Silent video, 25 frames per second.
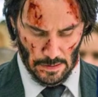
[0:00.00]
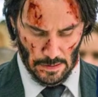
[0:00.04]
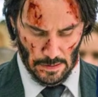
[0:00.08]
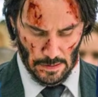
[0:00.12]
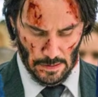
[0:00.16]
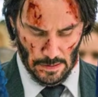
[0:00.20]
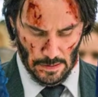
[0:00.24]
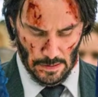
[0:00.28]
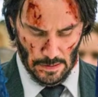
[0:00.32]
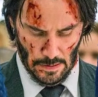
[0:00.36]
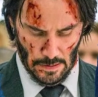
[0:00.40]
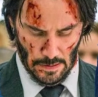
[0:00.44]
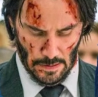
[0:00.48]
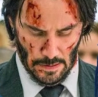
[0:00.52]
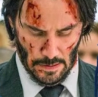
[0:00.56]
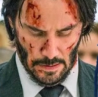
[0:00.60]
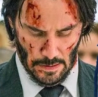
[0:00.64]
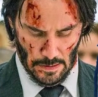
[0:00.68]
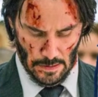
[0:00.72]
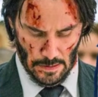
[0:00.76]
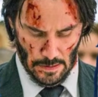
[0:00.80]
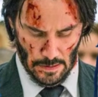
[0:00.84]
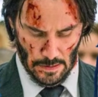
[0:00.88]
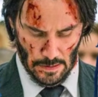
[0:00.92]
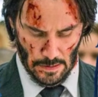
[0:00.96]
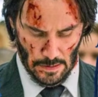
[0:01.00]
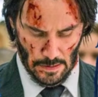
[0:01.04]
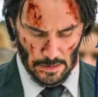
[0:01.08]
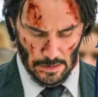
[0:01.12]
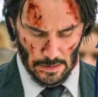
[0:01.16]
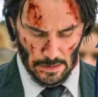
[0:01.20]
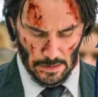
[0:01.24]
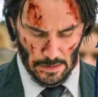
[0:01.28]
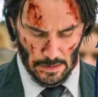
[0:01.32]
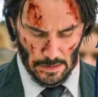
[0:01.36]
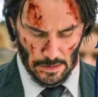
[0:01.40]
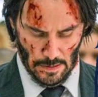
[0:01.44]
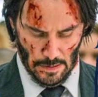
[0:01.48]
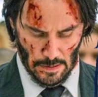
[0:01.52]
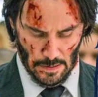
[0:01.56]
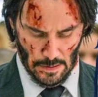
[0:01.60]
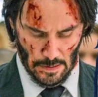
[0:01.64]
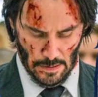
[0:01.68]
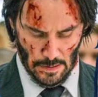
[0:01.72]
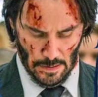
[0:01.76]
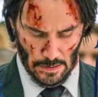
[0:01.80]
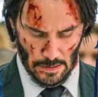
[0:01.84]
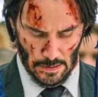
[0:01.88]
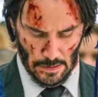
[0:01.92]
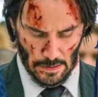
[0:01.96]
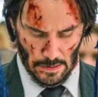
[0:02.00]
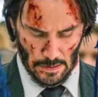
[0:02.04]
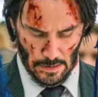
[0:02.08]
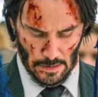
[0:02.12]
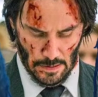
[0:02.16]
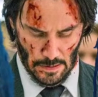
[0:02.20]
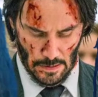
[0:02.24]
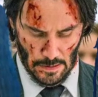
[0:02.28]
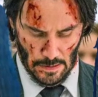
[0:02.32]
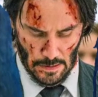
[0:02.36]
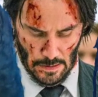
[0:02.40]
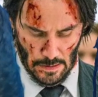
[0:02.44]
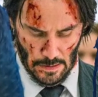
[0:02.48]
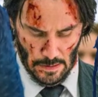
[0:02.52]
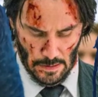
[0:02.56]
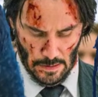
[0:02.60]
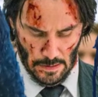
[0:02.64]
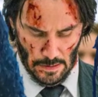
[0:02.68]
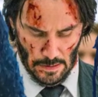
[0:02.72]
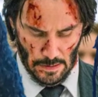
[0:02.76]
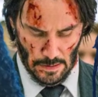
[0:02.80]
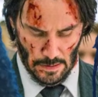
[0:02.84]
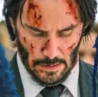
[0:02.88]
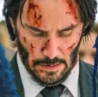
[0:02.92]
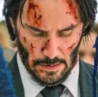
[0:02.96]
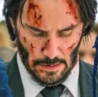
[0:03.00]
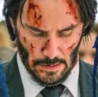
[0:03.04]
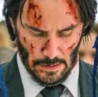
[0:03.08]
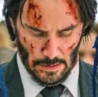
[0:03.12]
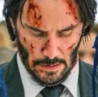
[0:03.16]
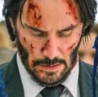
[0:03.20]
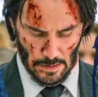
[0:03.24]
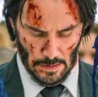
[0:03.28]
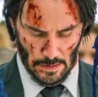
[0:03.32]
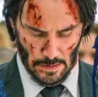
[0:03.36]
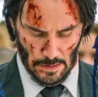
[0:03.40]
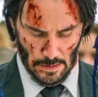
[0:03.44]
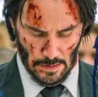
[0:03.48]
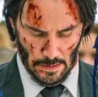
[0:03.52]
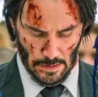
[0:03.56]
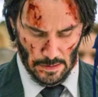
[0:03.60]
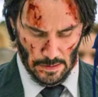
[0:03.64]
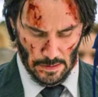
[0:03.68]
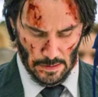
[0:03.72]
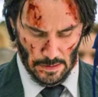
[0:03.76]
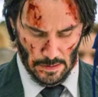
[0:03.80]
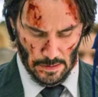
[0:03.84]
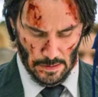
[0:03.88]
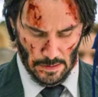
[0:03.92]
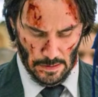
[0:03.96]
No words are spoken by the person on screen.